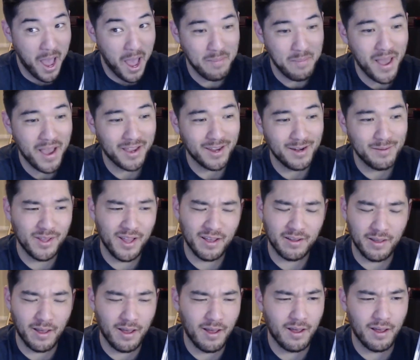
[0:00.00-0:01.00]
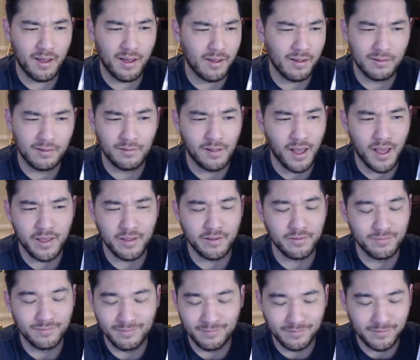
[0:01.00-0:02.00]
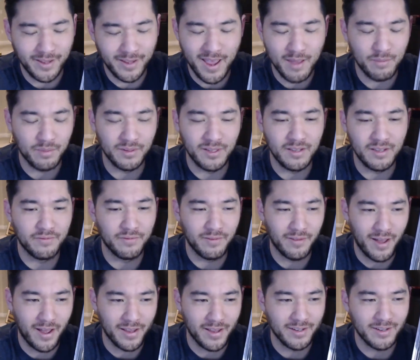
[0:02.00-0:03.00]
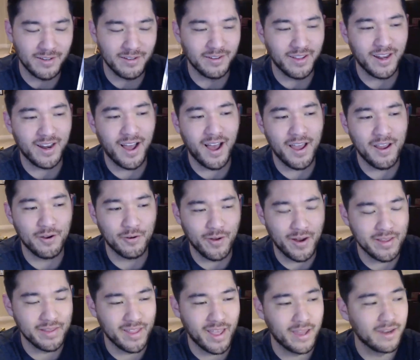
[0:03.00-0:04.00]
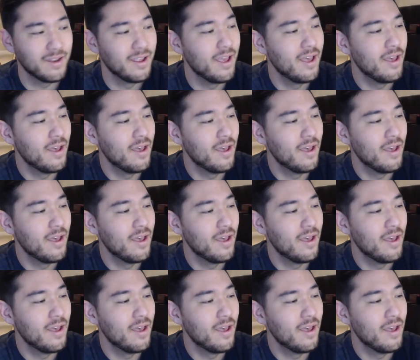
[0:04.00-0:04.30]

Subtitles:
not gonna be like, I can't believe I didn't get a higher grade than that.